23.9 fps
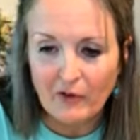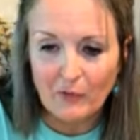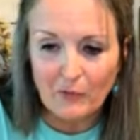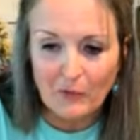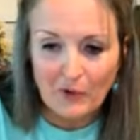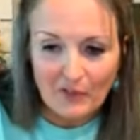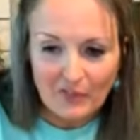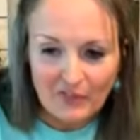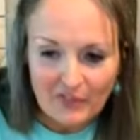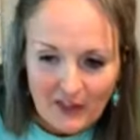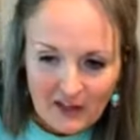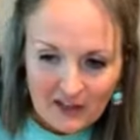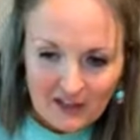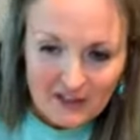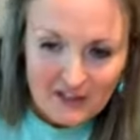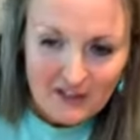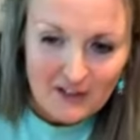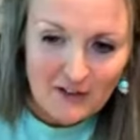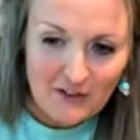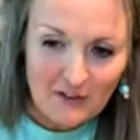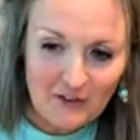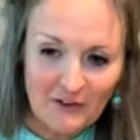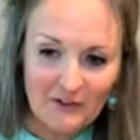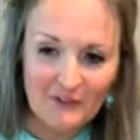Well, thank
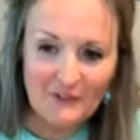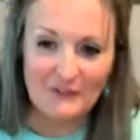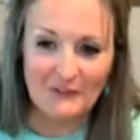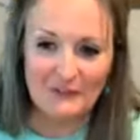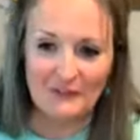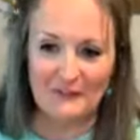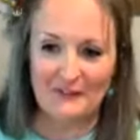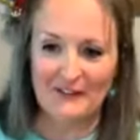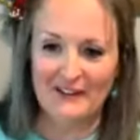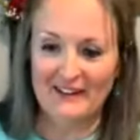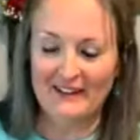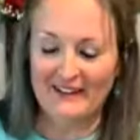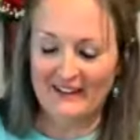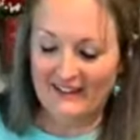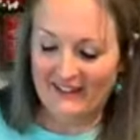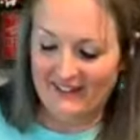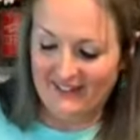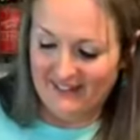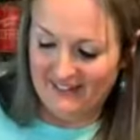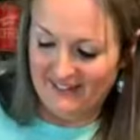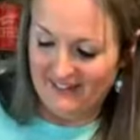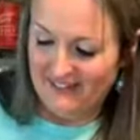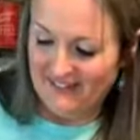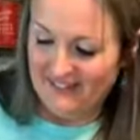you.
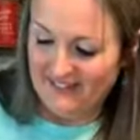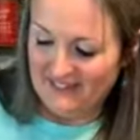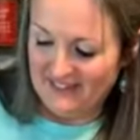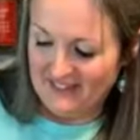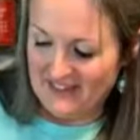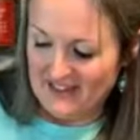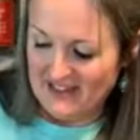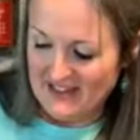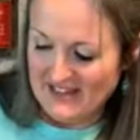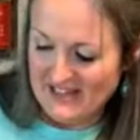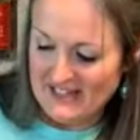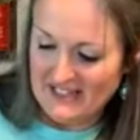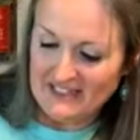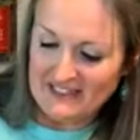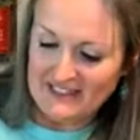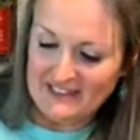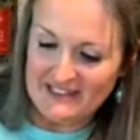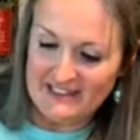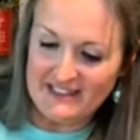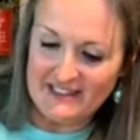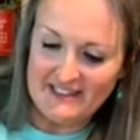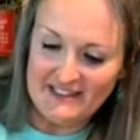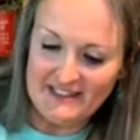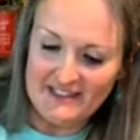
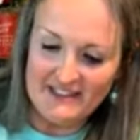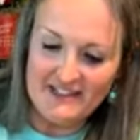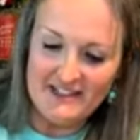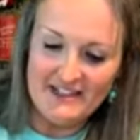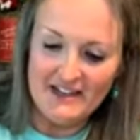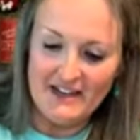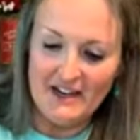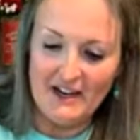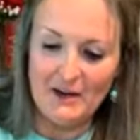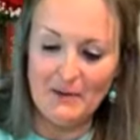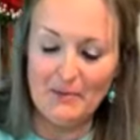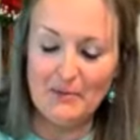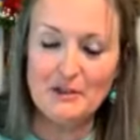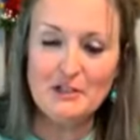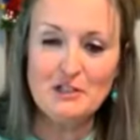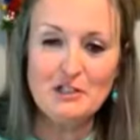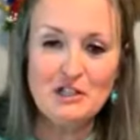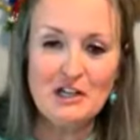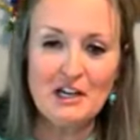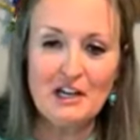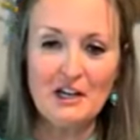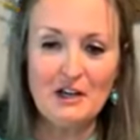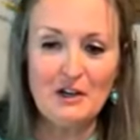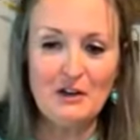Thanks. I
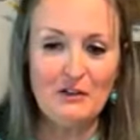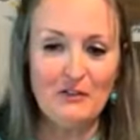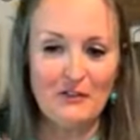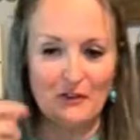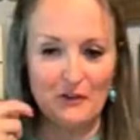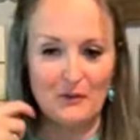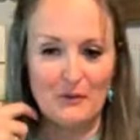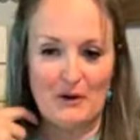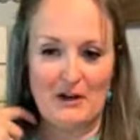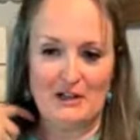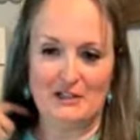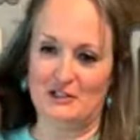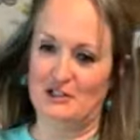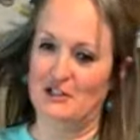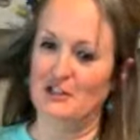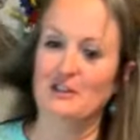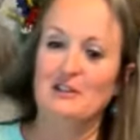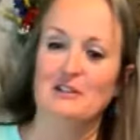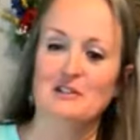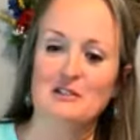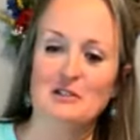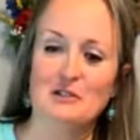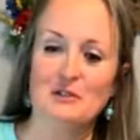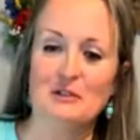appreciate you for watching on
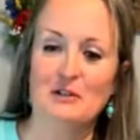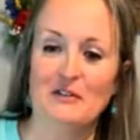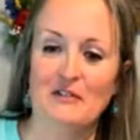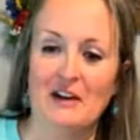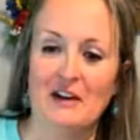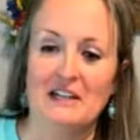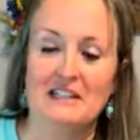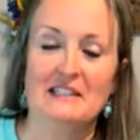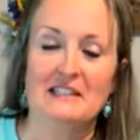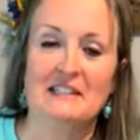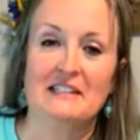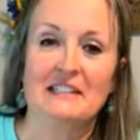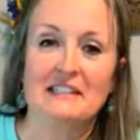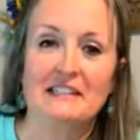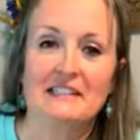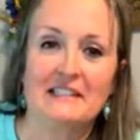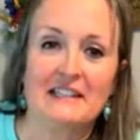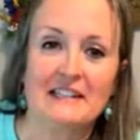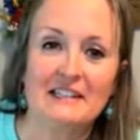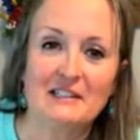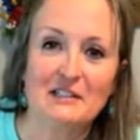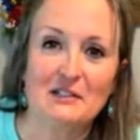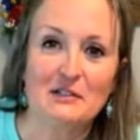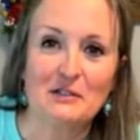2 devices.
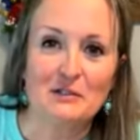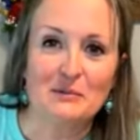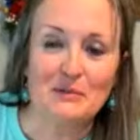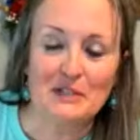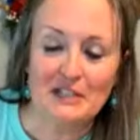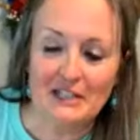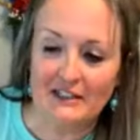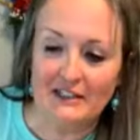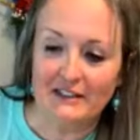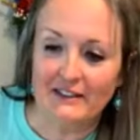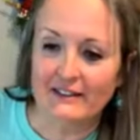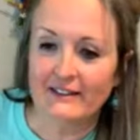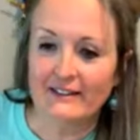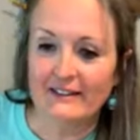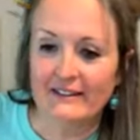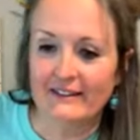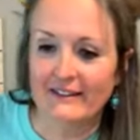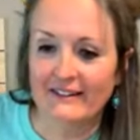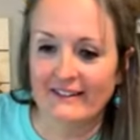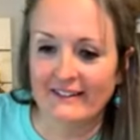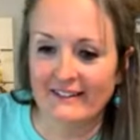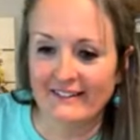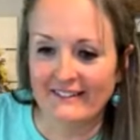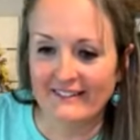That's so sweet.
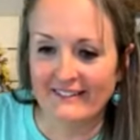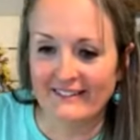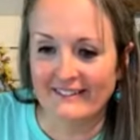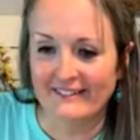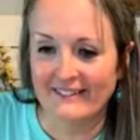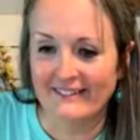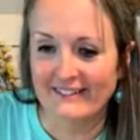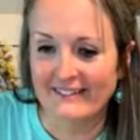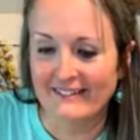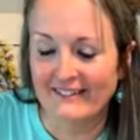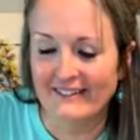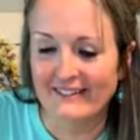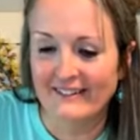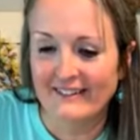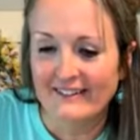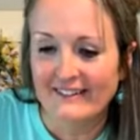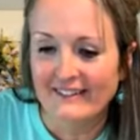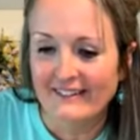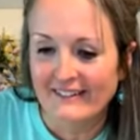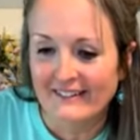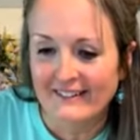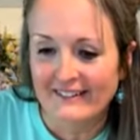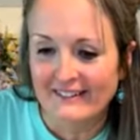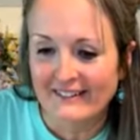
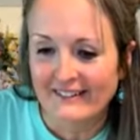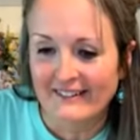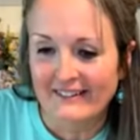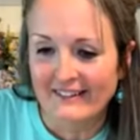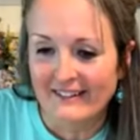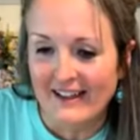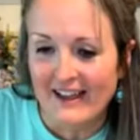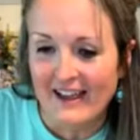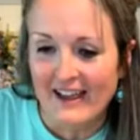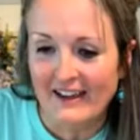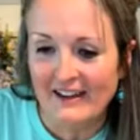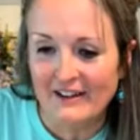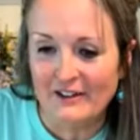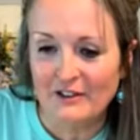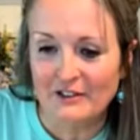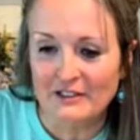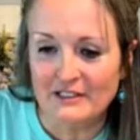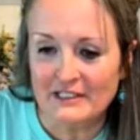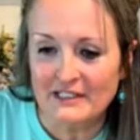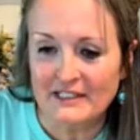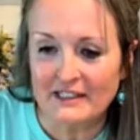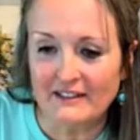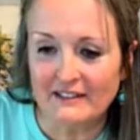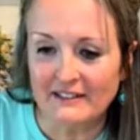Hey,
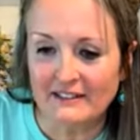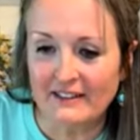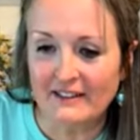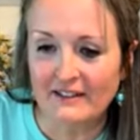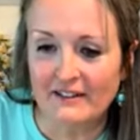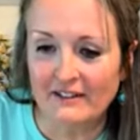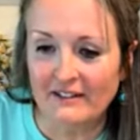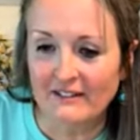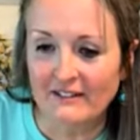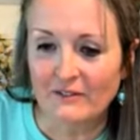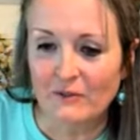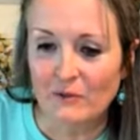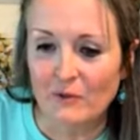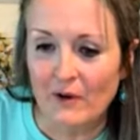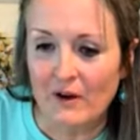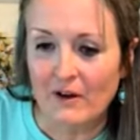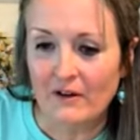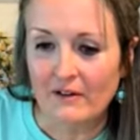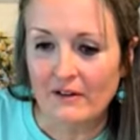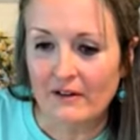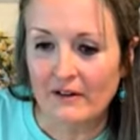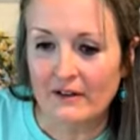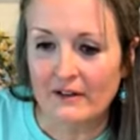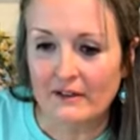Priscilla.
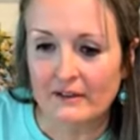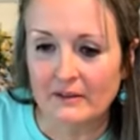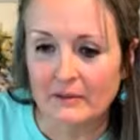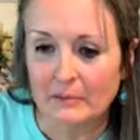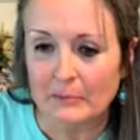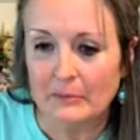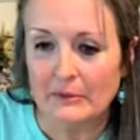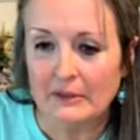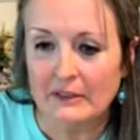Welcome.